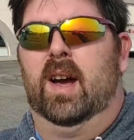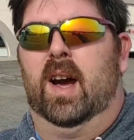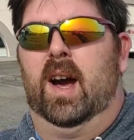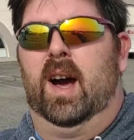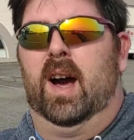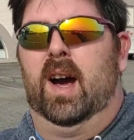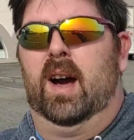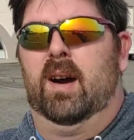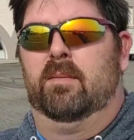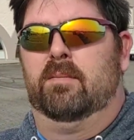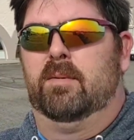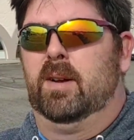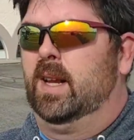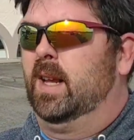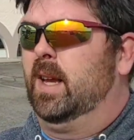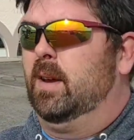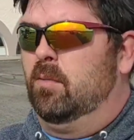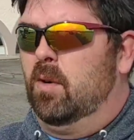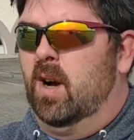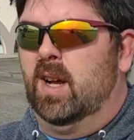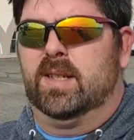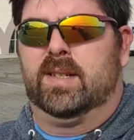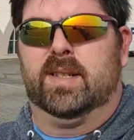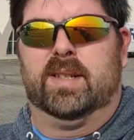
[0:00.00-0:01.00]
Uh, but
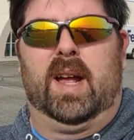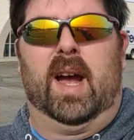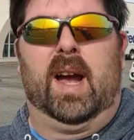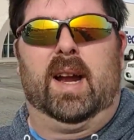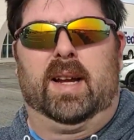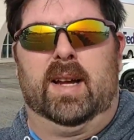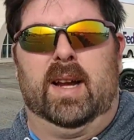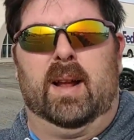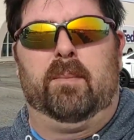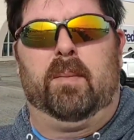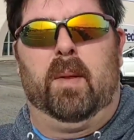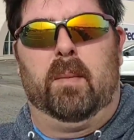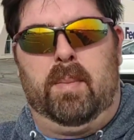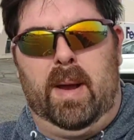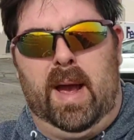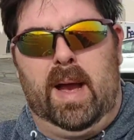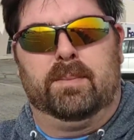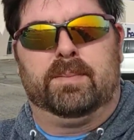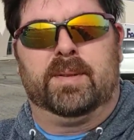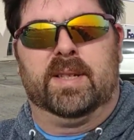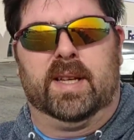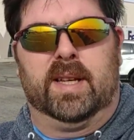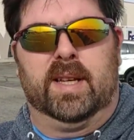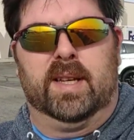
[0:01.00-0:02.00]
he was stocking up the
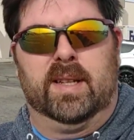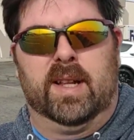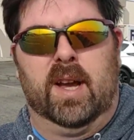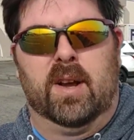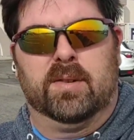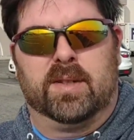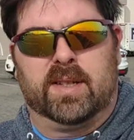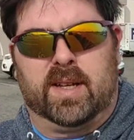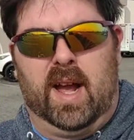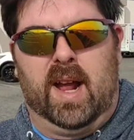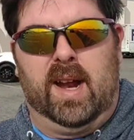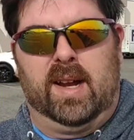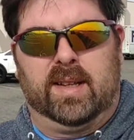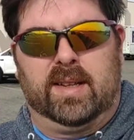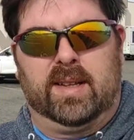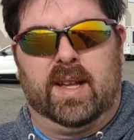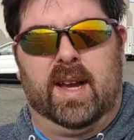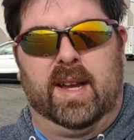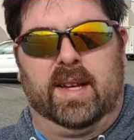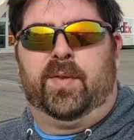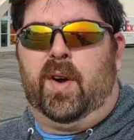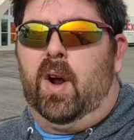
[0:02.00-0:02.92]
Pepsi and those kind of things.